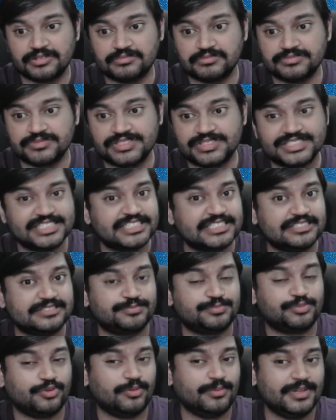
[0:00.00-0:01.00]
this is
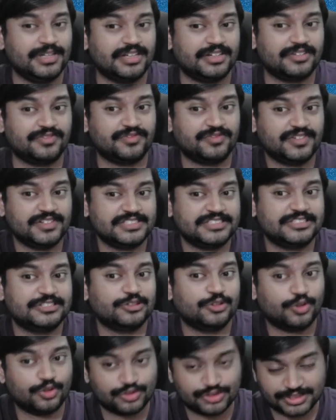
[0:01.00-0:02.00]
probably her first
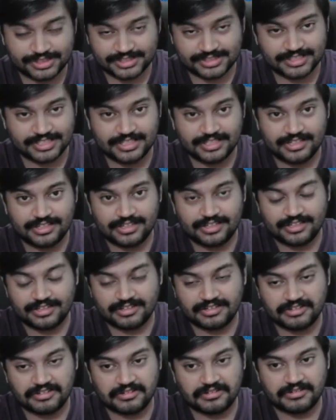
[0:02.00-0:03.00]
loss
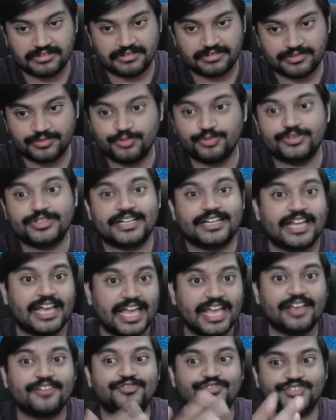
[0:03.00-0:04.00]
that I
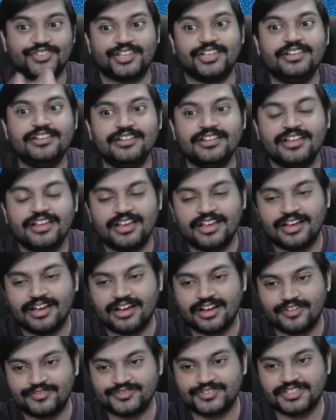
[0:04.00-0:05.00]
have seen
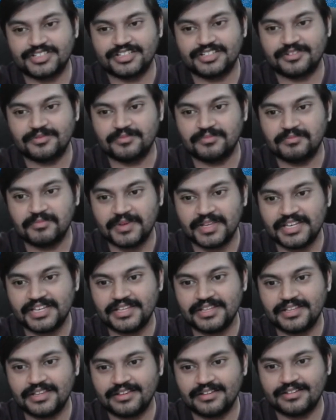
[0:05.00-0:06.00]
after
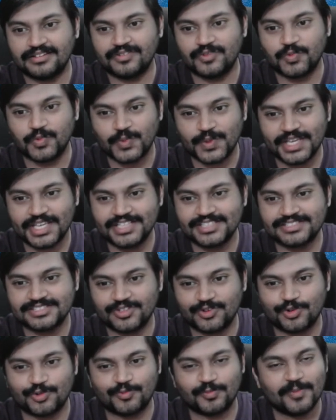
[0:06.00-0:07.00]
many weeks
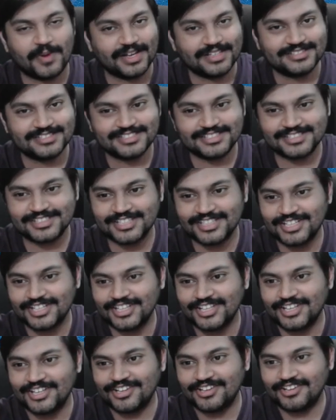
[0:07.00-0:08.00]
or months.
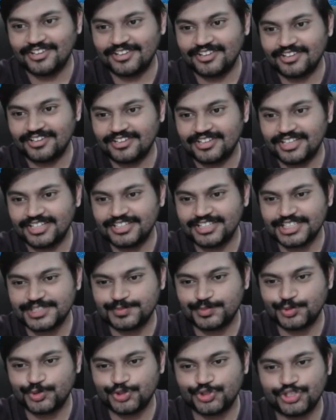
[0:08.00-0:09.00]
In this
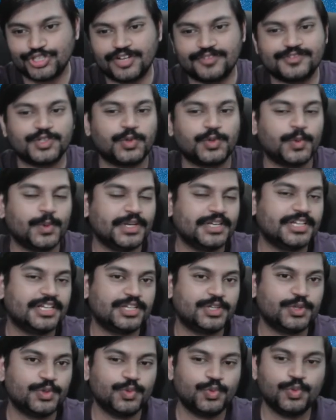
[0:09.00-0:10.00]
position after queen
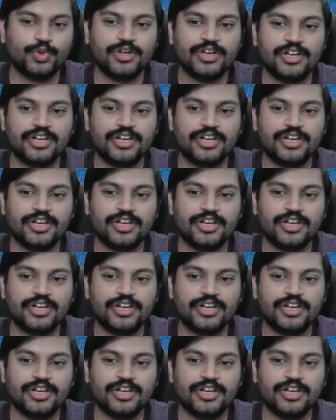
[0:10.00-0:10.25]
d2,